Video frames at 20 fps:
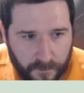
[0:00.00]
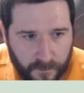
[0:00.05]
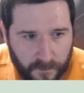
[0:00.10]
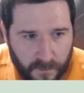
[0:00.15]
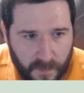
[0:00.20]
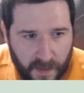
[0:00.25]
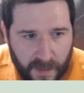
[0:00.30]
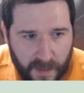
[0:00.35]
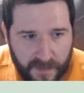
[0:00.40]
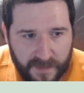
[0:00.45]

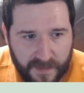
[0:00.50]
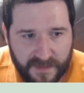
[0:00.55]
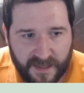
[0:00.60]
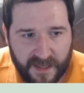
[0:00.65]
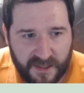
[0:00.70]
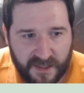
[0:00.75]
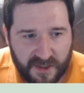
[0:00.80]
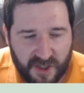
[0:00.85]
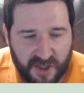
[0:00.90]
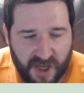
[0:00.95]
Okay, this
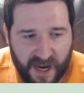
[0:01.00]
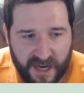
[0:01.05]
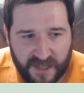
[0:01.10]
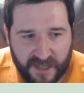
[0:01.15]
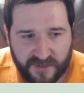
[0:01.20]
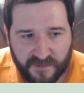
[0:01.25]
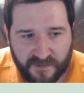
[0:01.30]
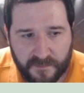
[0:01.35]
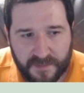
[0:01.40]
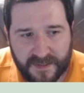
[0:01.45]
can
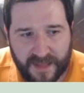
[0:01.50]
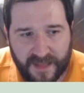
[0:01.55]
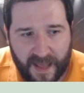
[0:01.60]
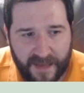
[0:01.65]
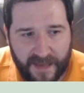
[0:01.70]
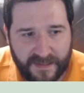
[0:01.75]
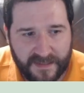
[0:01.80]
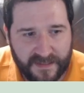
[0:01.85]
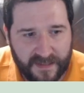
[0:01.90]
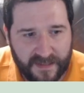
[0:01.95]
change from
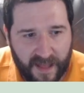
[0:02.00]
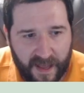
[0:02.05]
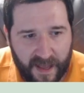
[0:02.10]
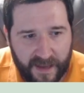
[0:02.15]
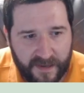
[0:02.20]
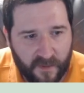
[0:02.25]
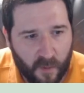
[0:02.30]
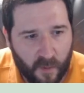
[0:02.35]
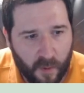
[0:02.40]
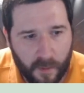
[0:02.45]
slide to
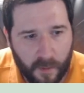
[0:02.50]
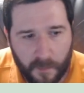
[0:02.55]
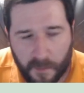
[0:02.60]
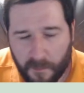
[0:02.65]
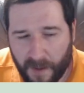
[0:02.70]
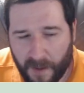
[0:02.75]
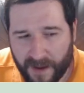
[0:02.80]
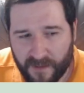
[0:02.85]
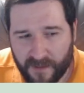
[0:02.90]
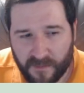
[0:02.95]
slide, or we
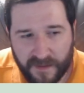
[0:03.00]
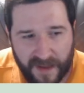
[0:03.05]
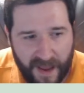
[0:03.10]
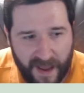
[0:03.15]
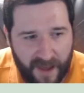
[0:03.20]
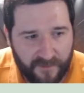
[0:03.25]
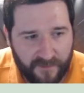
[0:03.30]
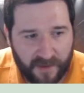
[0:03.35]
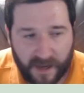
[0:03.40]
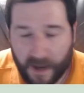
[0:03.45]
might only
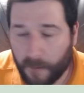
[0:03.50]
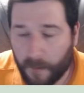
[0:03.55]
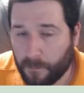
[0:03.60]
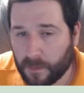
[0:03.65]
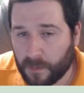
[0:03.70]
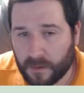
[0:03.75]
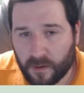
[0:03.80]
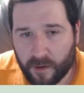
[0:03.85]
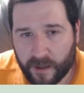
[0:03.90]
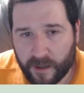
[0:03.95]
have a
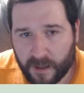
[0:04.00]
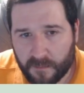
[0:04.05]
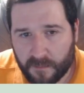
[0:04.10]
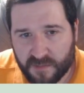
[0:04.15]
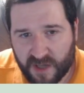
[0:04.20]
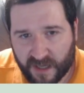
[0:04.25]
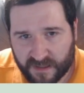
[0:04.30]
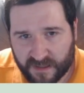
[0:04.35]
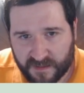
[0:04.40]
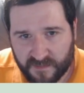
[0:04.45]
couple learning
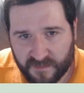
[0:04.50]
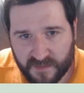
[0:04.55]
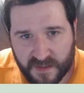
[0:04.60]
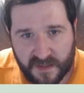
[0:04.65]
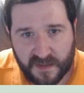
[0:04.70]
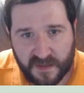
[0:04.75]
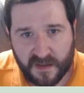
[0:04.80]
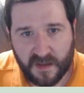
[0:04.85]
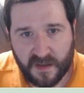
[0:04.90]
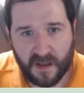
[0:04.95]

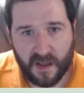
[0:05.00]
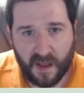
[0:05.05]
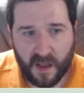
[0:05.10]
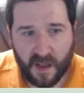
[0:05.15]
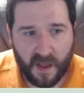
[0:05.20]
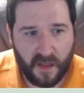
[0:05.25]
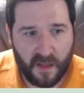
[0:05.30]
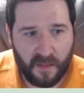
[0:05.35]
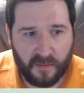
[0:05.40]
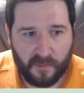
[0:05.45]
objectives
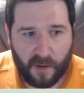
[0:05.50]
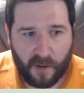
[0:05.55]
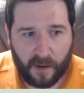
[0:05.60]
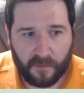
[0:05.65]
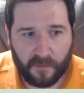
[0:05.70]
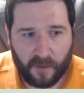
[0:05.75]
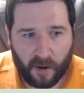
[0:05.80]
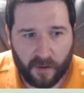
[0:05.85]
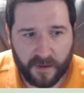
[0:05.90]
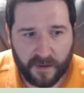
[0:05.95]

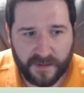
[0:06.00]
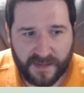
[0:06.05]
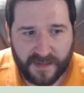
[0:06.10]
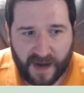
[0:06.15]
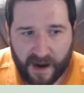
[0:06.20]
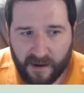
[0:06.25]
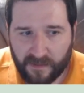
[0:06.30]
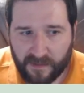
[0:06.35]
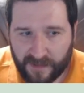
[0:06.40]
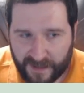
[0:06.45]
throughout our
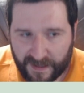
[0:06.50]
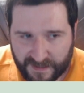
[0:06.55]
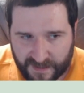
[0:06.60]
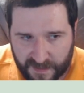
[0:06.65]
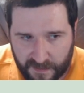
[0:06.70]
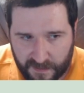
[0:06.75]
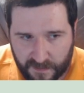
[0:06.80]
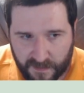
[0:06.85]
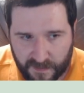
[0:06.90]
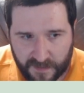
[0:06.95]
entire
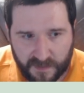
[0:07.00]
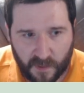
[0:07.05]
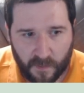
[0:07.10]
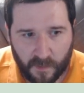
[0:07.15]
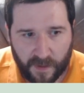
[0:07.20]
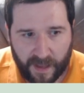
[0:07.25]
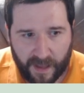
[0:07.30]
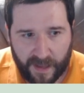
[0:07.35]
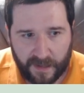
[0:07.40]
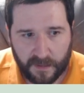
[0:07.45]
lesson. That's
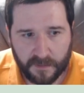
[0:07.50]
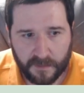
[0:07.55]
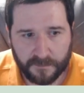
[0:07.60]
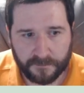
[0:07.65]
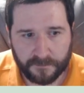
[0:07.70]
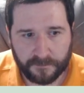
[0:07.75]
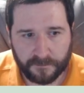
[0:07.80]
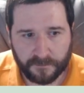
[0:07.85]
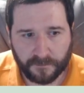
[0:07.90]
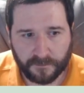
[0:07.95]
okay.
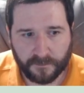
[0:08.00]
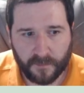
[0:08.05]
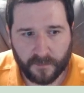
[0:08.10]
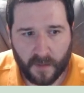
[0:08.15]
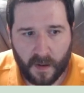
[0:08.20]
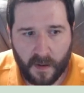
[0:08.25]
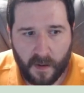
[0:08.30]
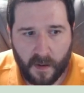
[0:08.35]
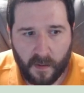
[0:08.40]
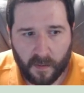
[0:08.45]

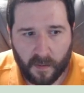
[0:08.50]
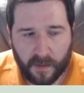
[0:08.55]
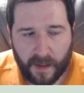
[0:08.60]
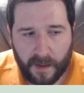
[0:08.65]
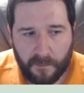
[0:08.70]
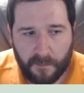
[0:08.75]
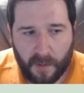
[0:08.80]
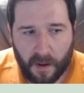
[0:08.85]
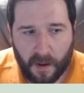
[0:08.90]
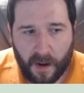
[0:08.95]

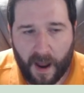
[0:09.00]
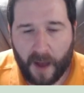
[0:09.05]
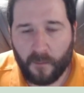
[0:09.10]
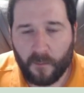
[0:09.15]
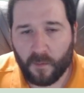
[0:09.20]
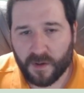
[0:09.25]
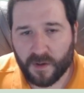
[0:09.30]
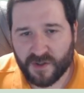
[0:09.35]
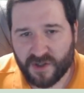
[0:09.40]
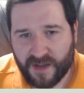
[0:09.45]
Okay, but I
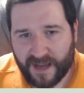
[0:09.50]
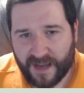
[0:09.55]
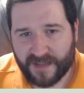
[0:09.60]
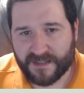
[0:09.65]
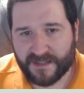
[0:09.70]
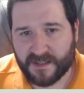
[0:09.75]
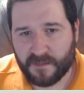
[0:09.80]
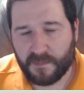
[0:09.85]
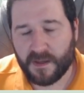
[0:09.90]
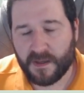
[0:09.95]
want you
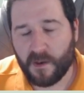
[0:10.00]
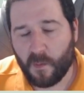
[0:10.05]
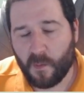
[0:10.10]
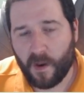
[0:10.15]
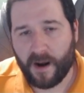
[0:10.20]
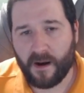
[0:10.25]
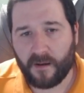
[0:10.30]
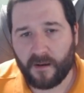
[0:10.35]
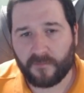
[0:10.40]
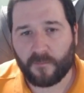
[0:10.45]
guys to be
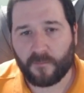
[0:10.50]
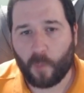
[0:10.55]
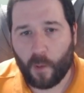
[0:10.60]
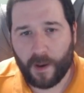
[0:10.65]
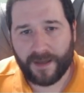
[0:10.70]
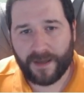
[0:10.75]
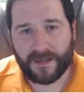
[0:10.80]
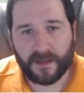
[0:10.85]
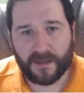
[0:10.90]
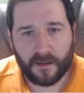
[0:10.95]
aware of
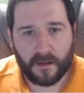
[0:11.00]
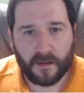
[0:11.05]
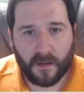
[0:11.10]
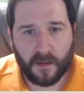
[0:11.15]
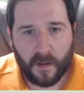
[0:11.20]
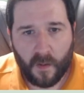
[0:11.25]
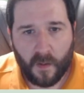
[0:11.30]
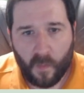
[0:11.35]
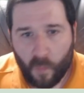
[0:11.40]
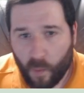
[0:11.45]
what
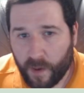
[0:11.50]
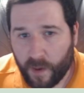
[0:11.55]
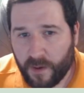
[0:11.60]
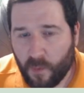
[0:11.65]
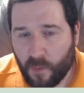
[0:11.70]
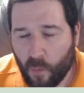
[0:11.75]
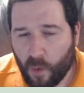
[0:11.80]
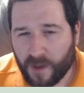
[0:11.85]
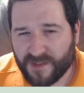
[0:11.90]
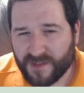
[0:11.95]
do
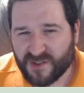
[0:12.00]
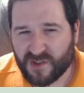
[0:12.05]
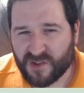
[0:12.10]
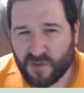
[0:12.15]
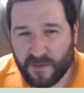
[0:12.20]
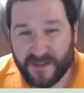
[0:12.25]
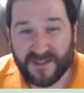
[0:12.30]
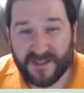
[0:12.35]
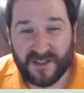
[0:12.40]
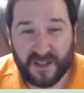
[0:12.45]
you want
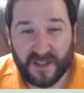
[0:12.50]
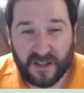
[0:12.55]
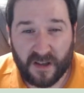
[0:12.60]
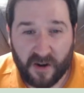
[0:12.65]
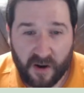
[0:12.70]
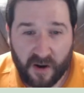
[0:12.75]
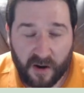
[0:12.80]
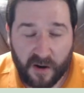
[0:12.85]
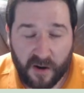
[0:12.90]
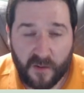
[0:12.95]
students to
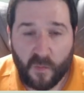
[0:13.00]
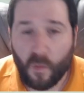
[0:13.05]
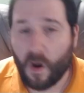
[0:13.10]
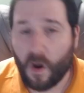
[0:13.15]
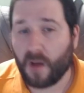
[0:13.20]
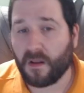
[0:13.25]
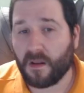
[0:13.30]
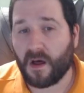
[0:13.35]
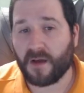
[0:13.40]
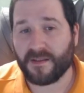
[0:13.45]
learn
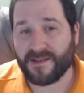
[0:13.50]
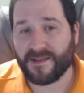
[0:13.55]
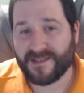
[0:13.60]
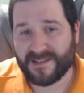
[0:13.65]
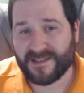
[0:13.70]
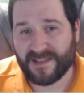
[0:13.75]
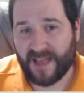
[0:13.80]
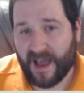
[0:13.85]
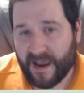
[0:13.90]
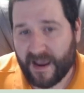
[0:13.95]
while on this
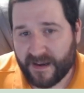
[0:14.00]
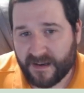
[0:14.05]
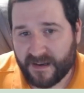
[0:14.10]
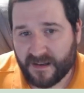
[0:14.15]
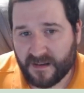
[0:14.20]
slide?